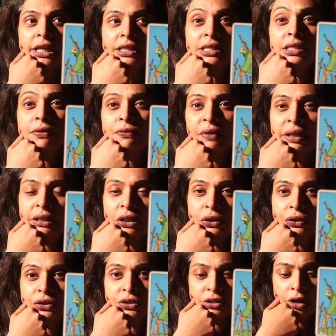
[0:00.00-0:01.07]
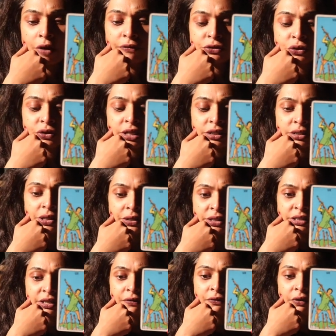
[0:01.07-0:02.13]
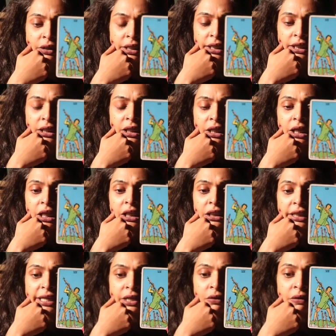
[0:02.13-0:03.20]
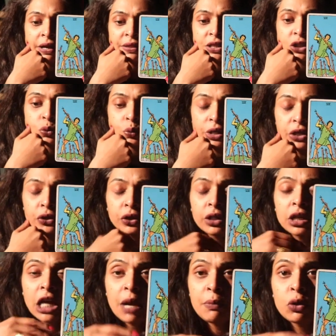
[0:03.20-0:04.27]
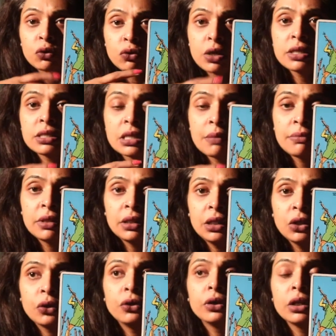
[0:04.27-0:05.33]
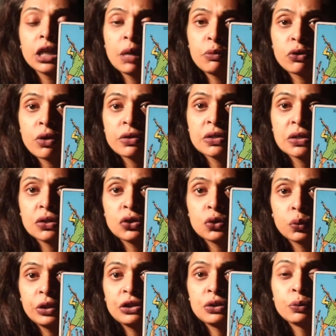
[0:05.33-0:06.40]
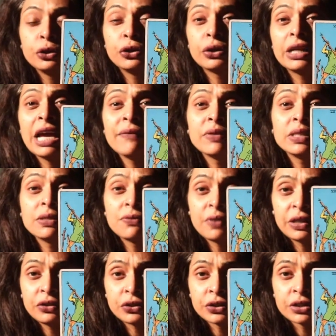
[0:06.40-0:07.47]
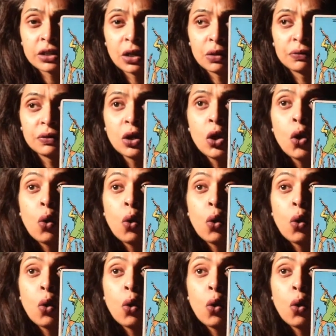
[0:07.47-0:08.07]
It's defending yourself. So Sagittarius, I feel like later on this week, you're gonna come across something, or you're gonna come across a situation where you're gonna have to defend yourself.